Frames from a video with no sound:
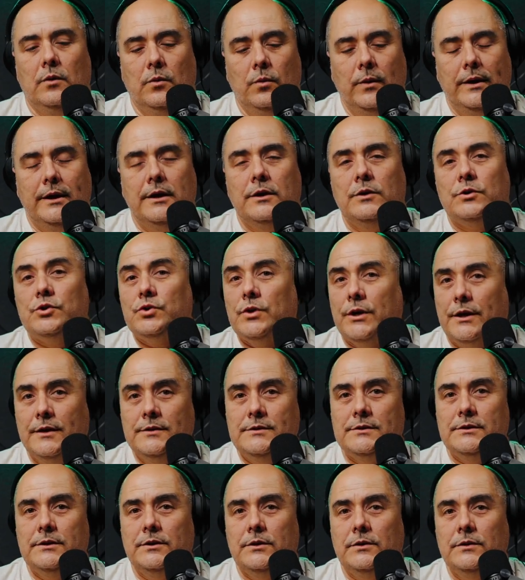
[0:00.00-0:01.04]
we can
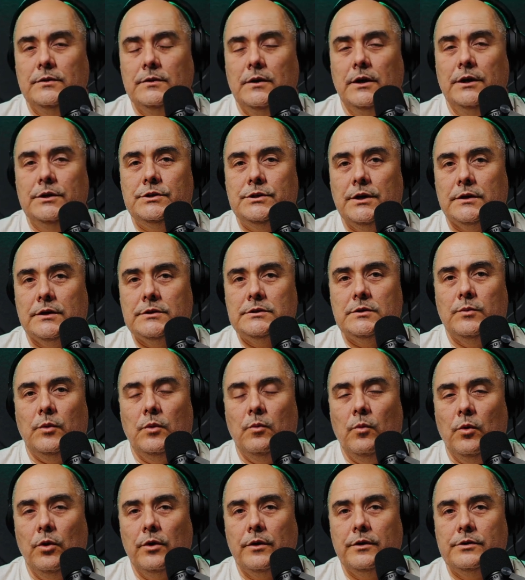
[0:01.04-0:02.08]
consider adjustable
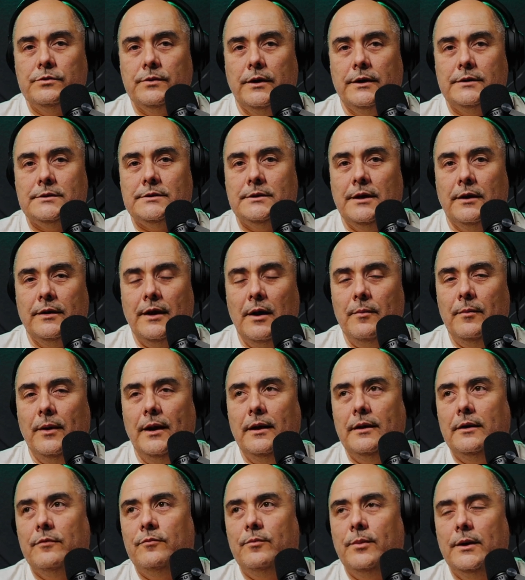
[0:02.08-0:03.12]
mortgage rates. Now, that
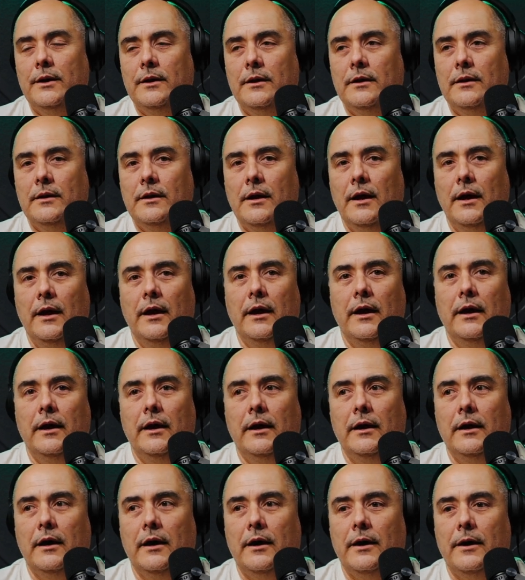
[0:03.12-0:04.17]
might have been
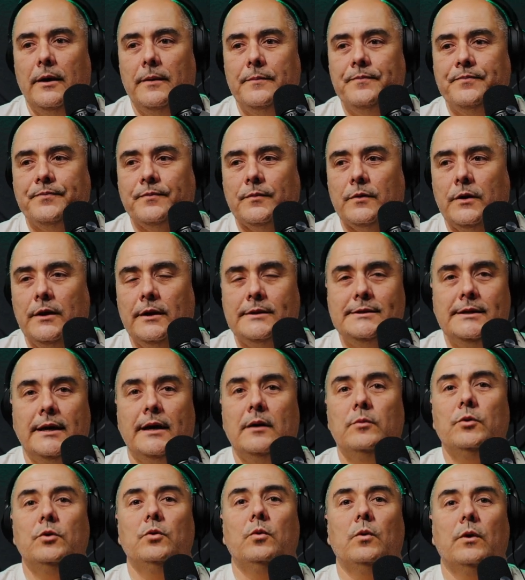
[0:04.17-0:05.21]
a
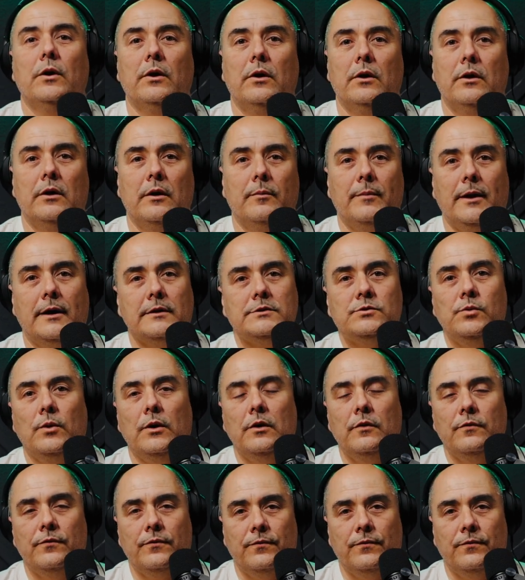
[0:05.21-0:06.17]
taboo word about 12,